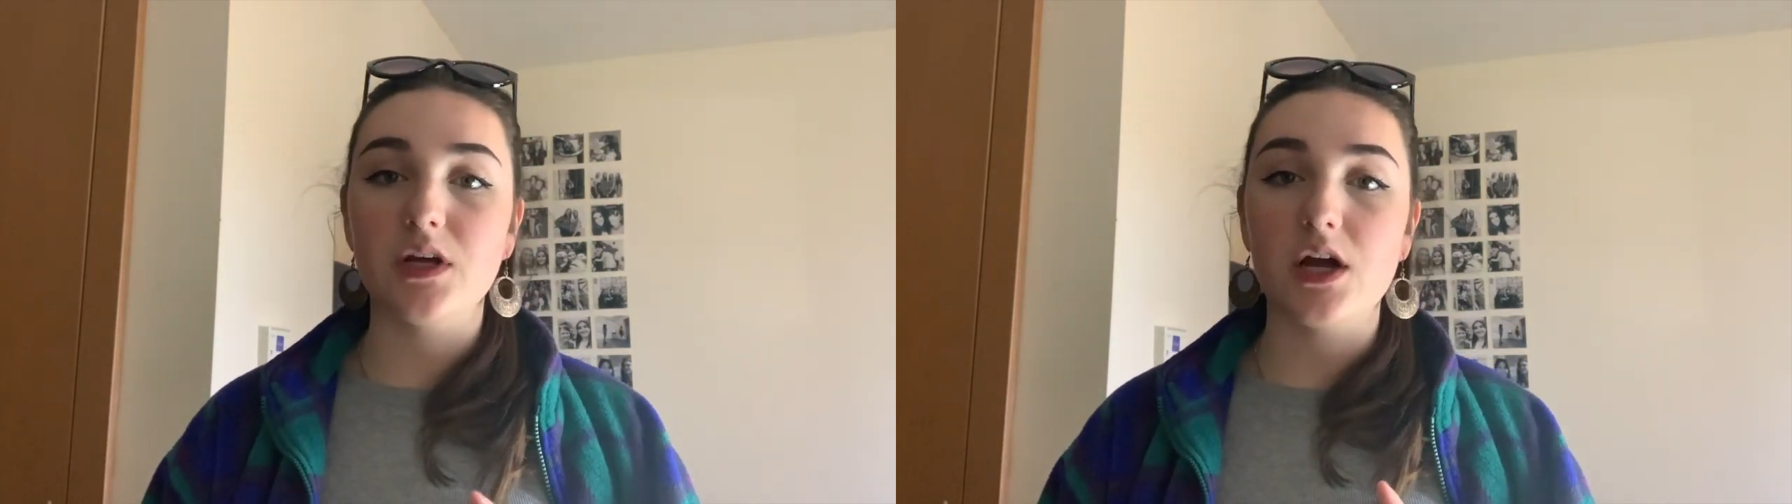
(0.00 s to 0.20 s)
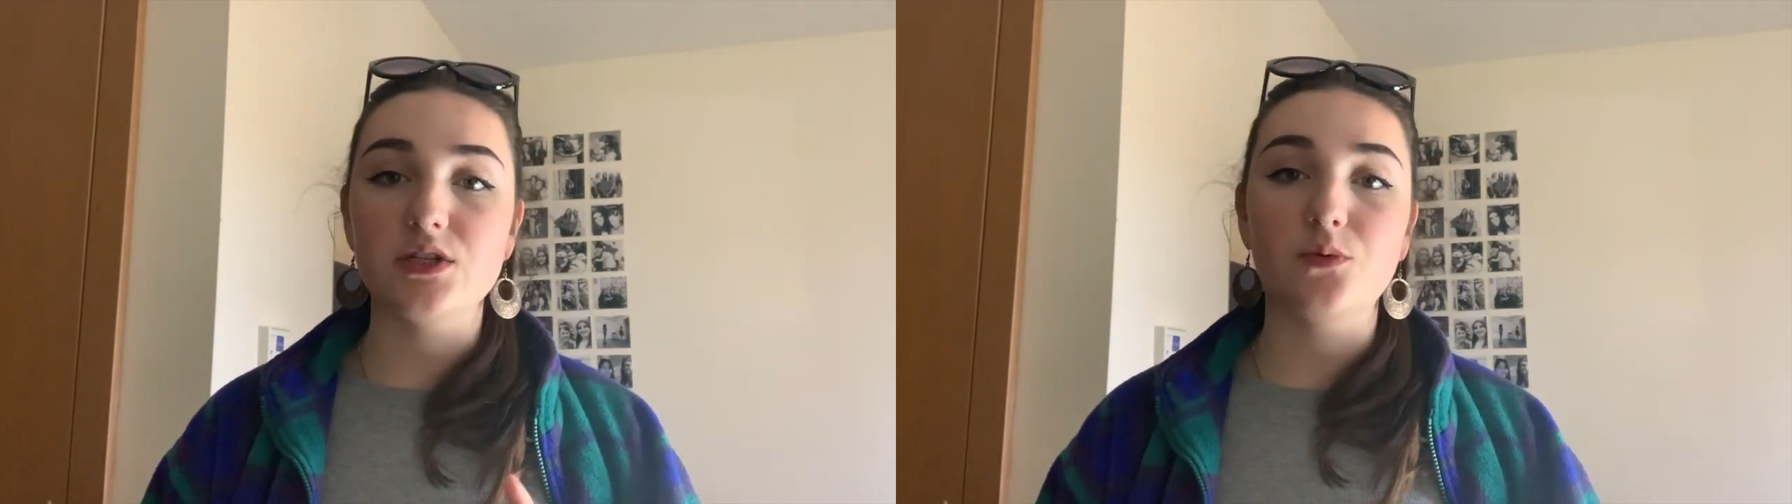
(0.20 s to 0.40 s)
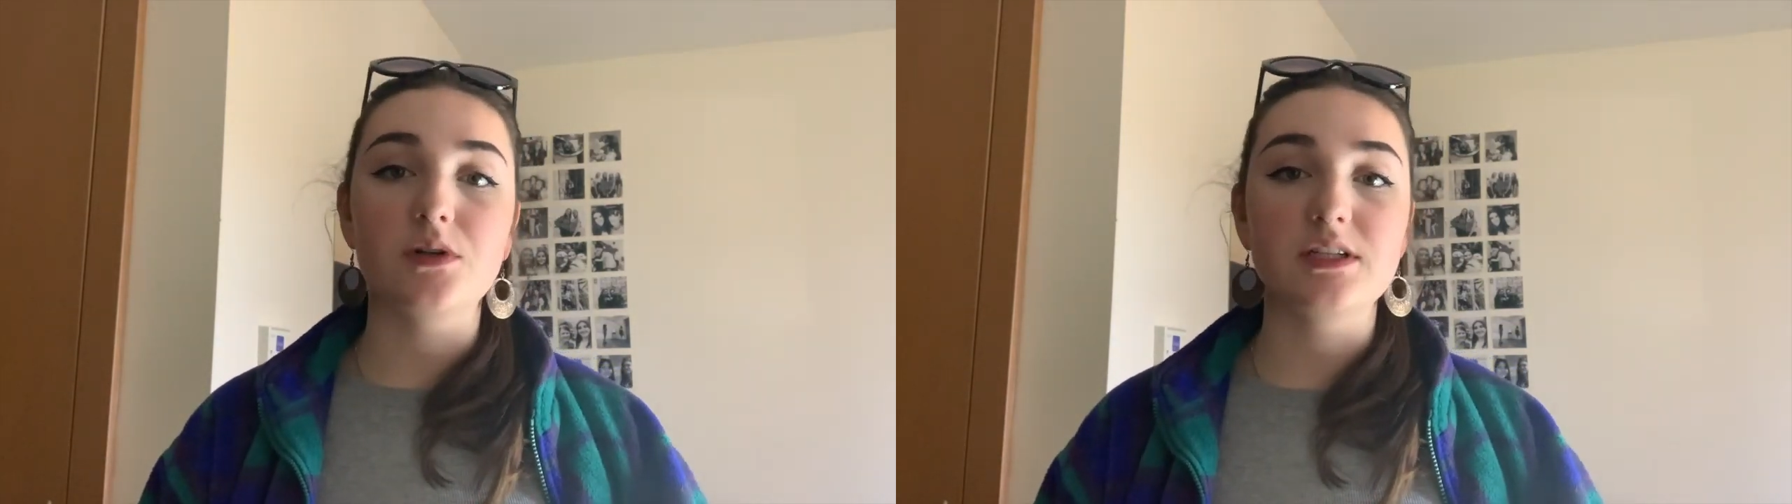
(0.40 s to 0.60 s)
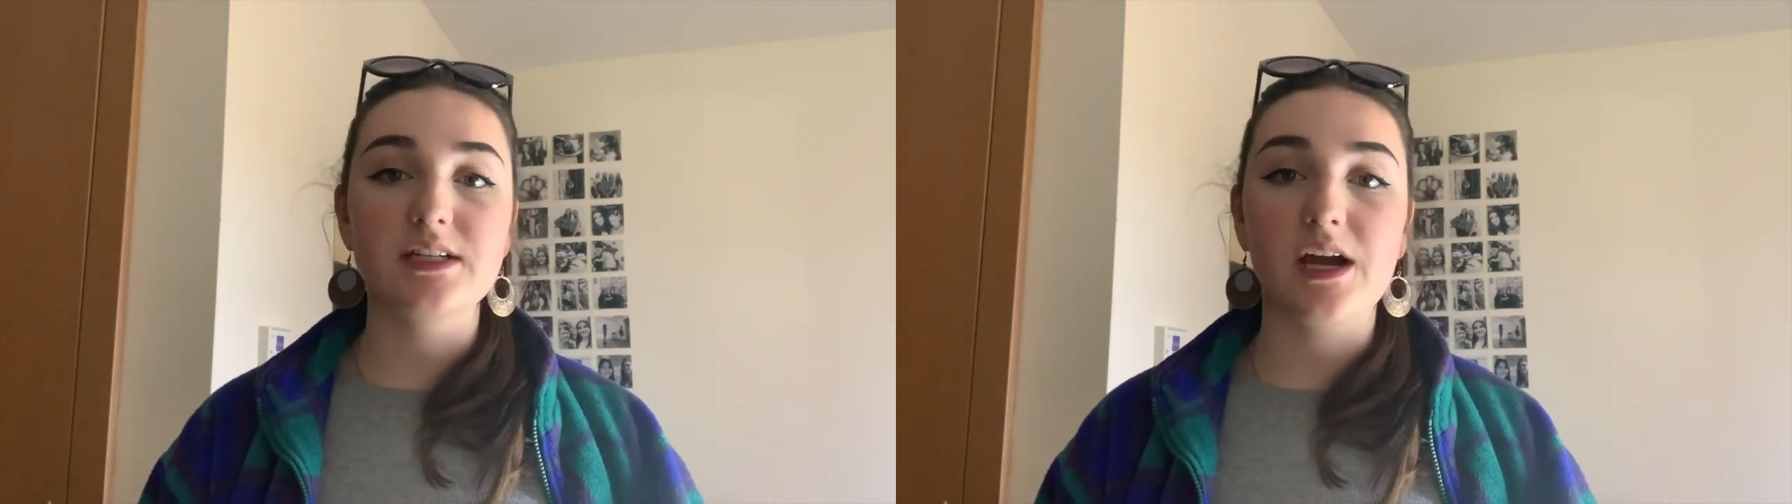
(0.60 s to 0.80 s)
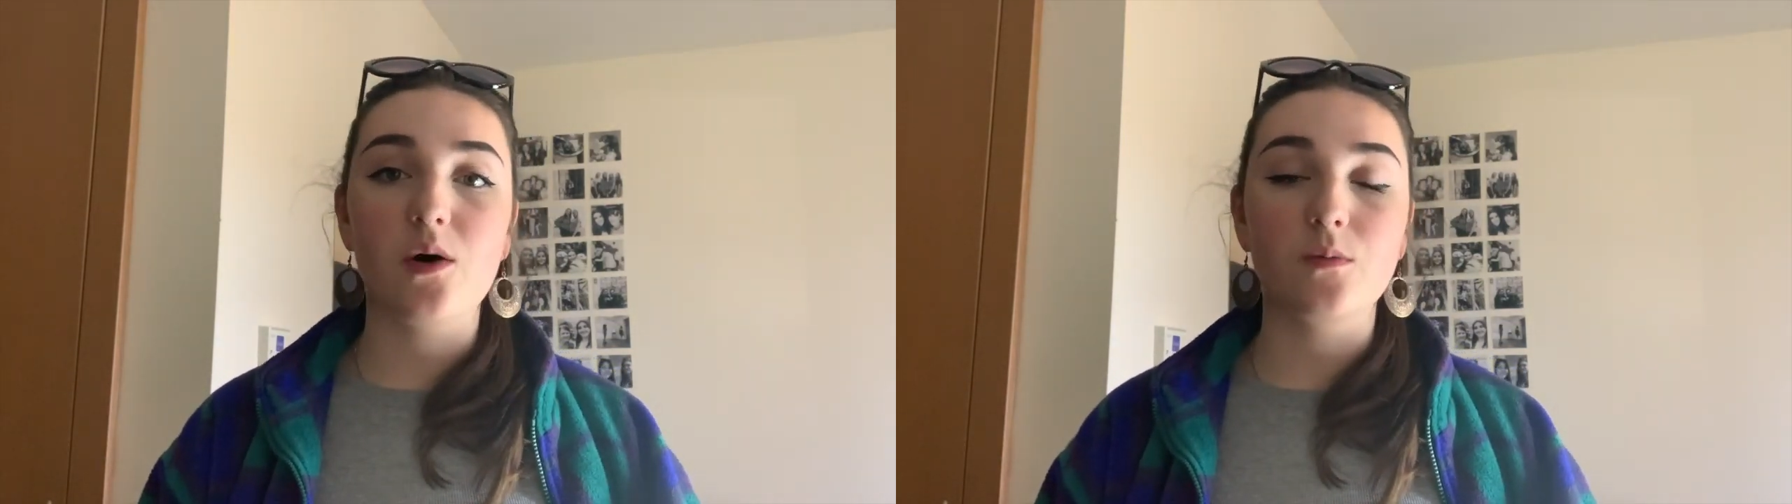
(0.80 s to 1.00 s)
I just wanted
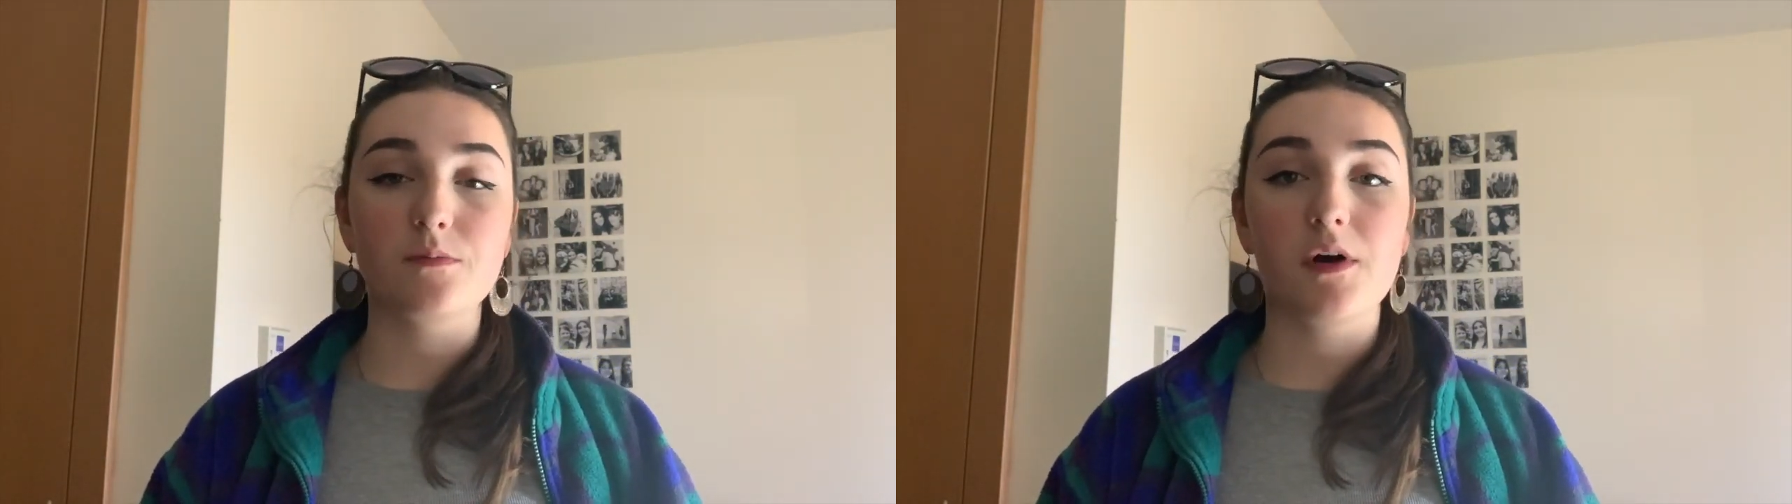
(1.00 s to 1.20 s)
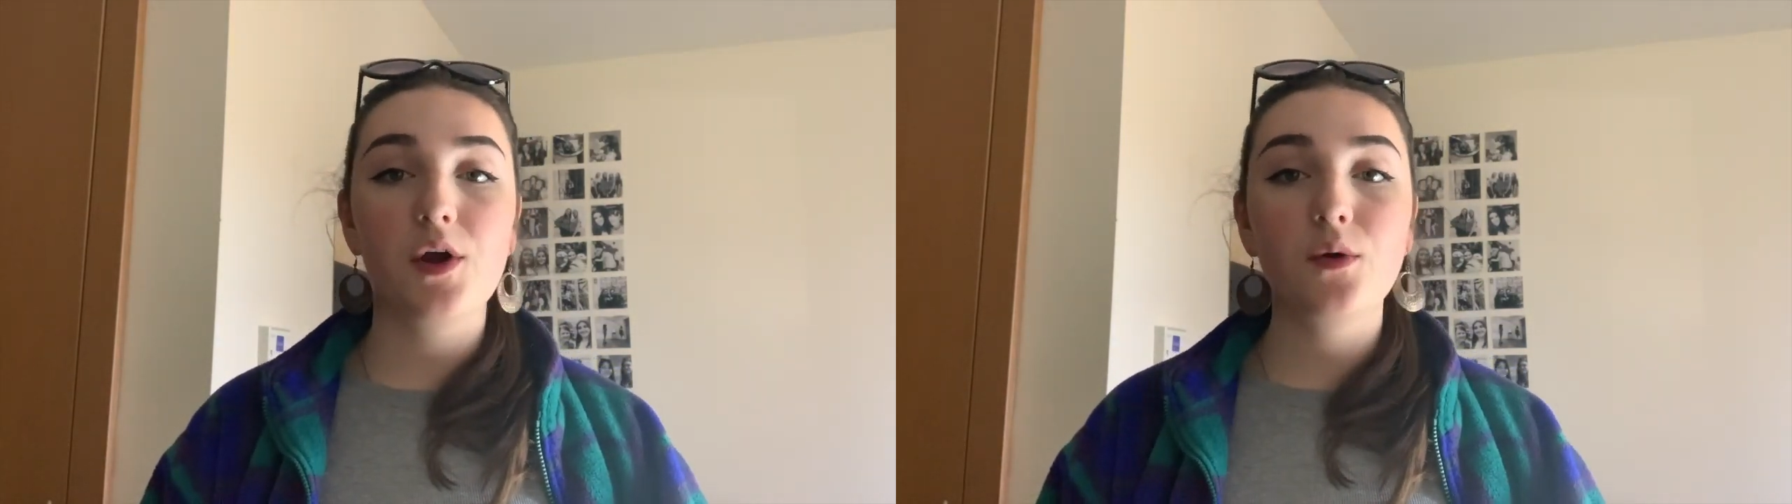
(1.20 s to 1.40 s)
to get on with my